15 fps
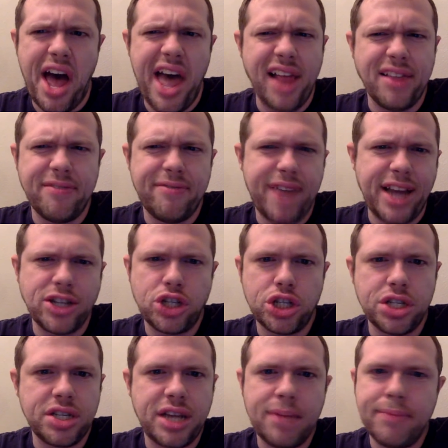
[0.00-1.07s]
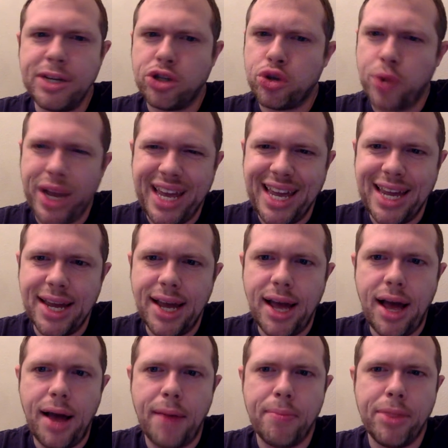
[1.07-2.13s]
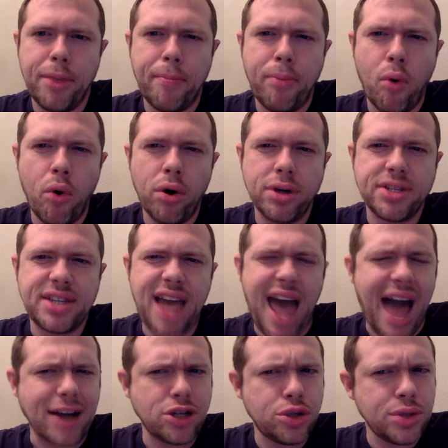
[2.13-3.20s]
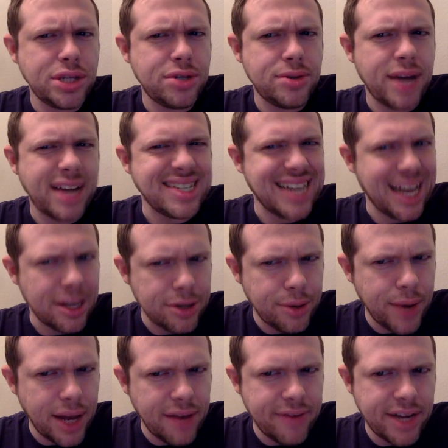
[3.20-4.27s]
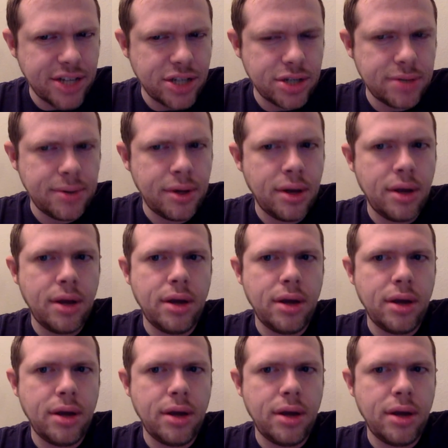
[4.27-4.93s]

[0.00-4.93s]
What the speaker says: Elevation can be tricky. The boards actually do not tell you elevation.